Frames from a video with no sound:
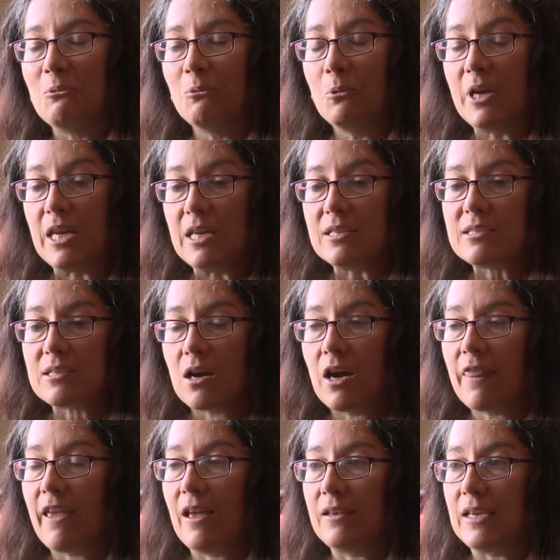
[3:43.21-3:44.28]
We saw
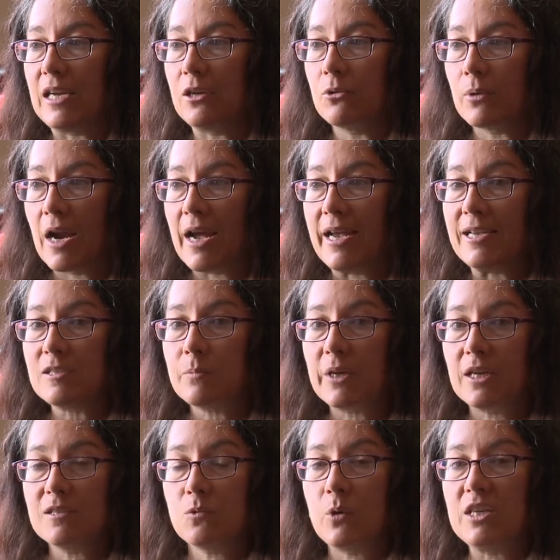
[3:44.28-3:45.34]
that need arise
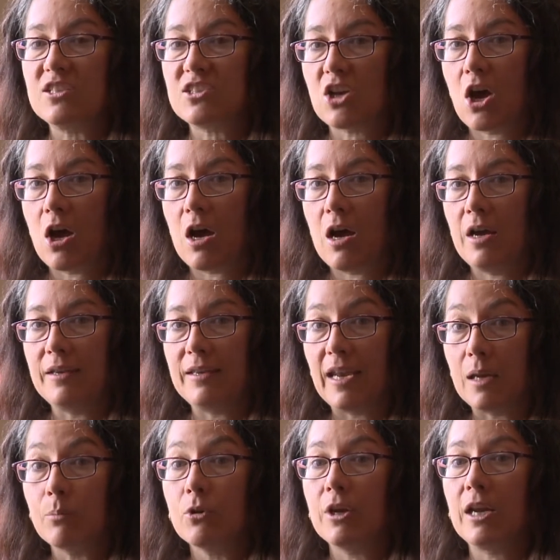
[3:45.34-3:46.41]
because we saw
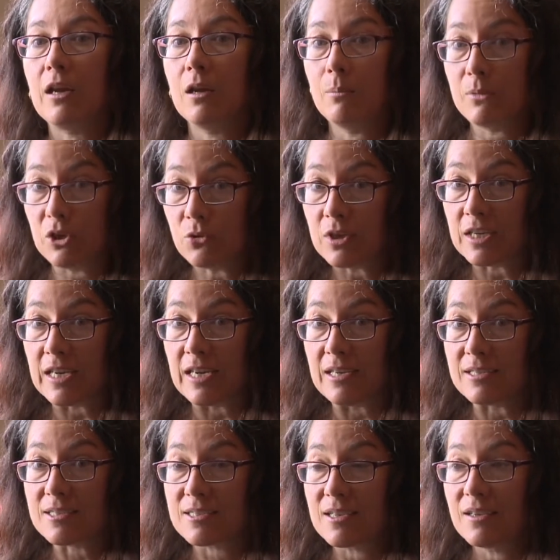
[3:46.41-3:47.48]
neighboring
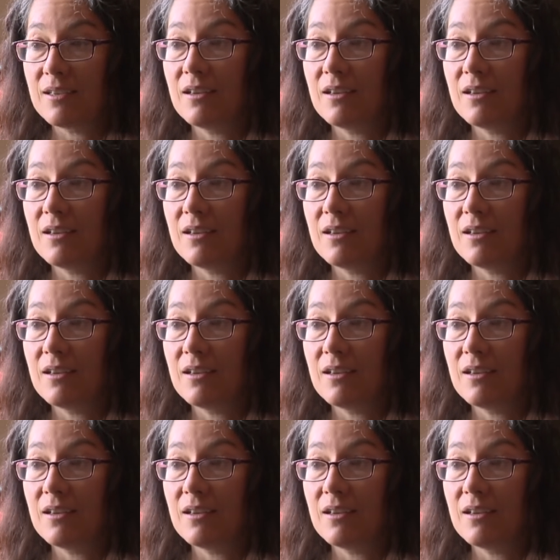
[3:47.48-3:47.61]
communities,